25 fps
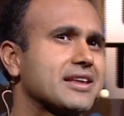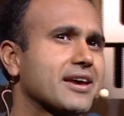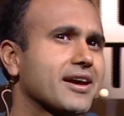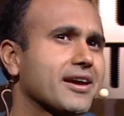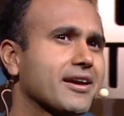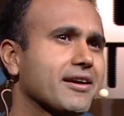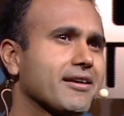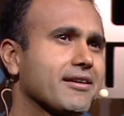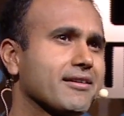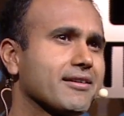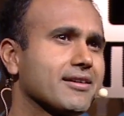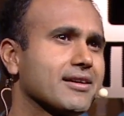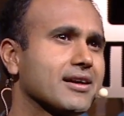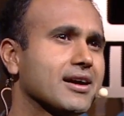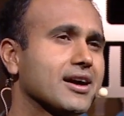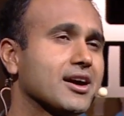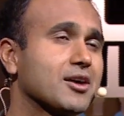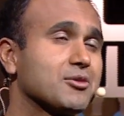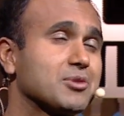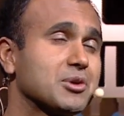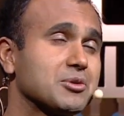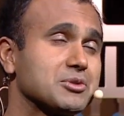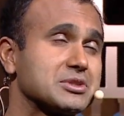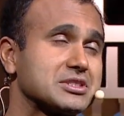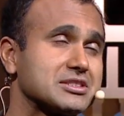there,
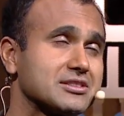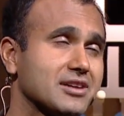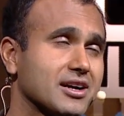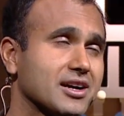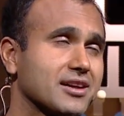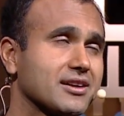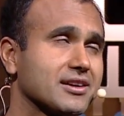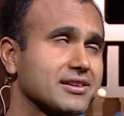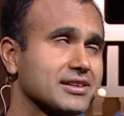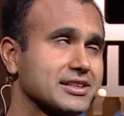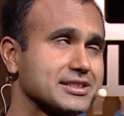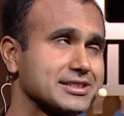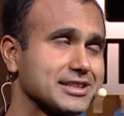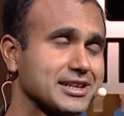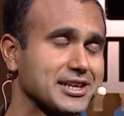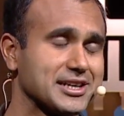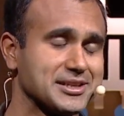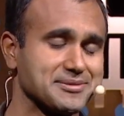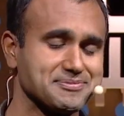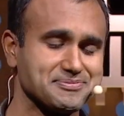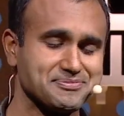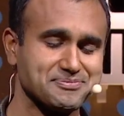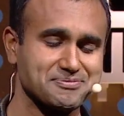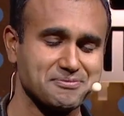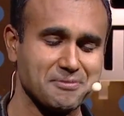what was not on the
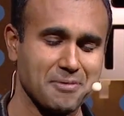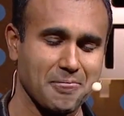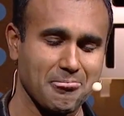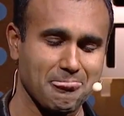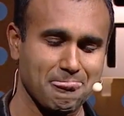top.